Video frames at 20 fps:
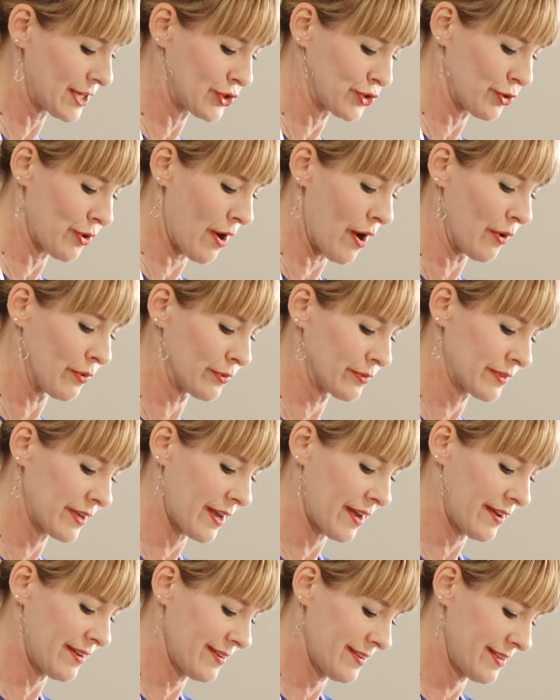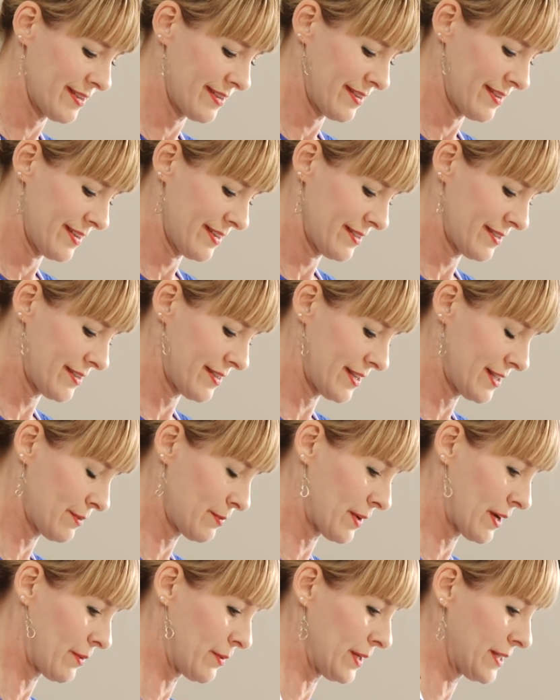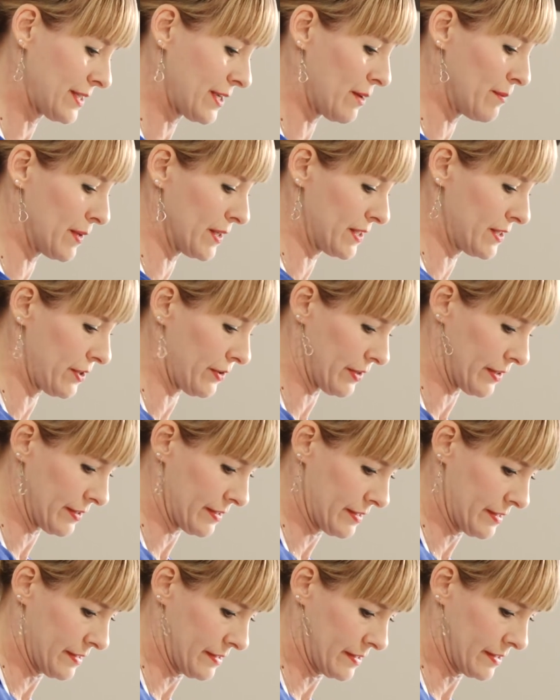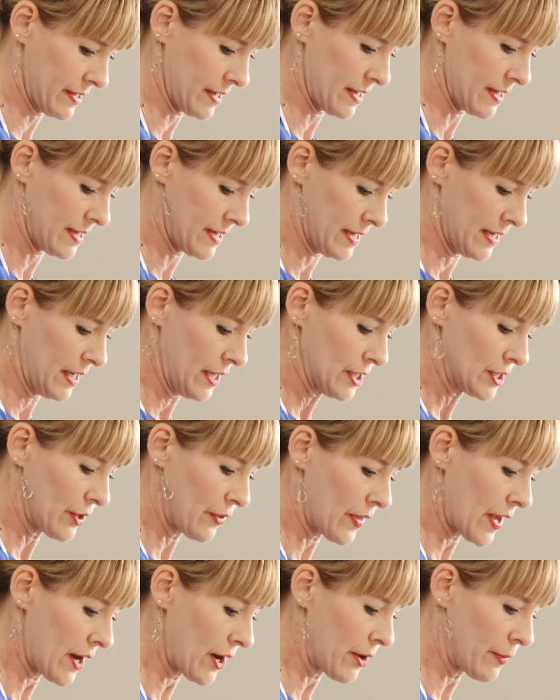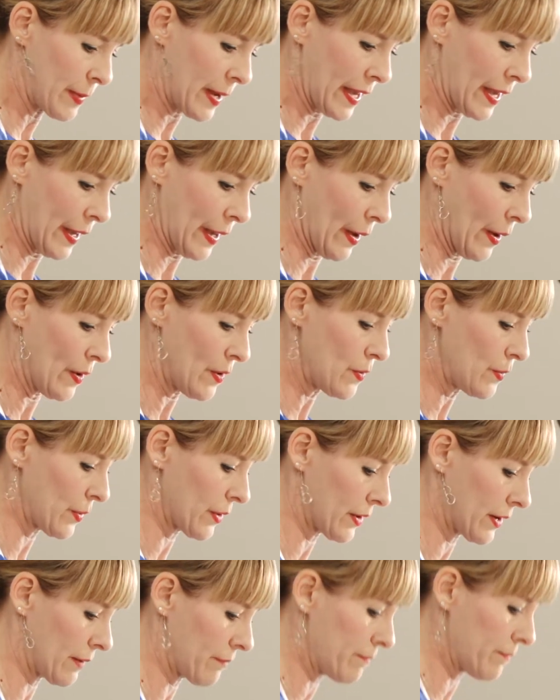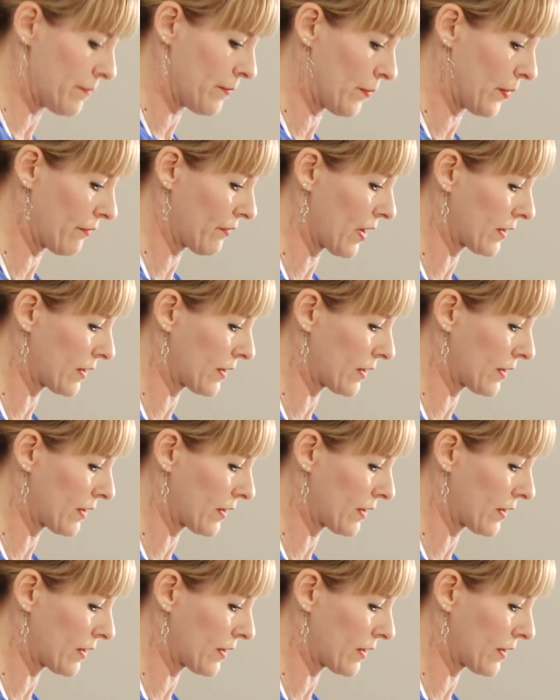it your own, okay? So that's what I always tell my students, okay? So there we go. We've